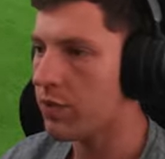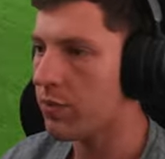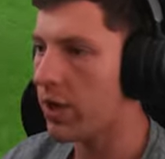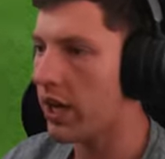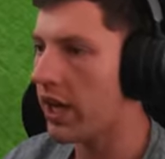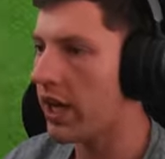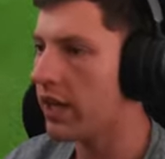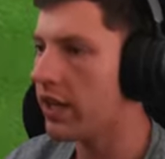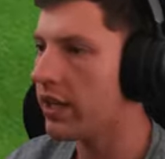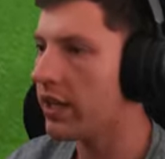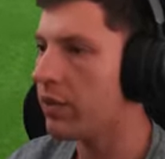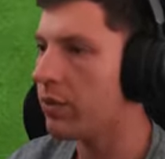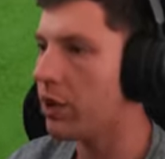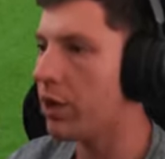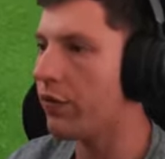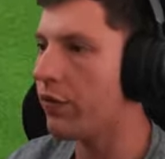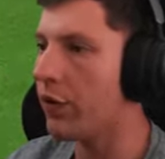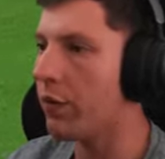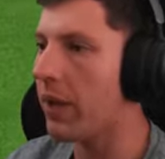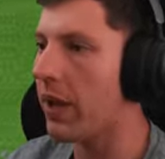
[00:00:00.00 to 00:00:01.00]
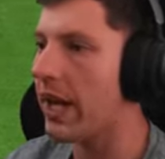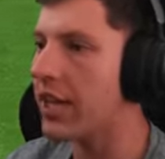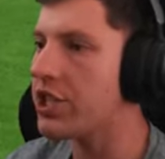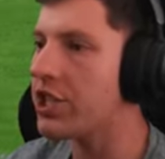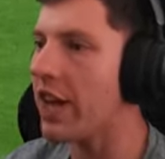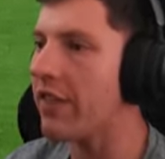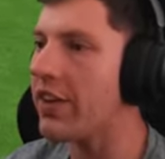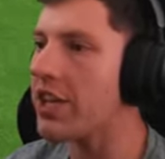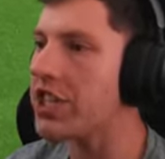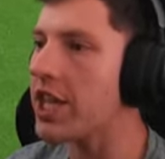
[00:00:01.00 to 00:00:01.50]
Nice play. Beautiful play.
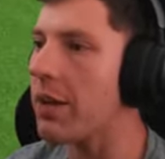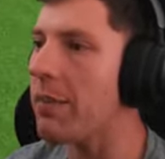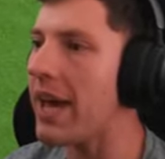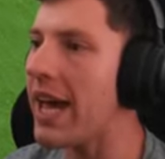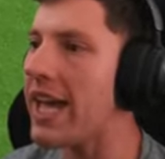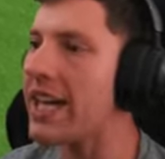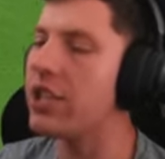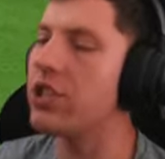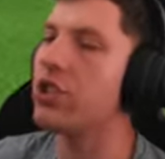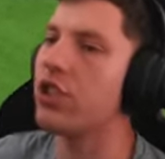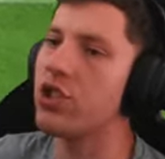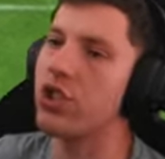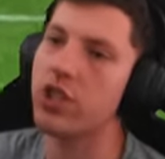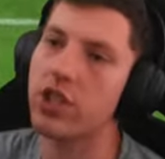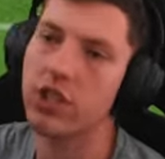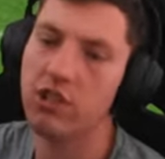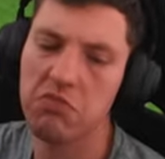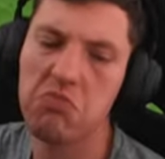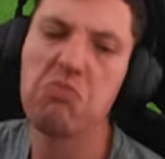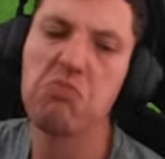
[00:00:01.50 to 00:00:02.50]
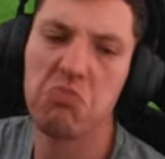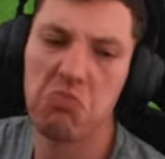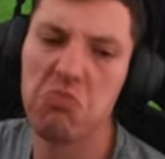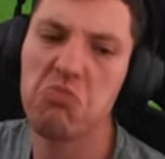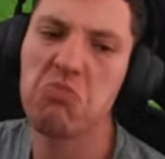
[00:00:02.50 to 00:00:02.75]
Gevy Simmons.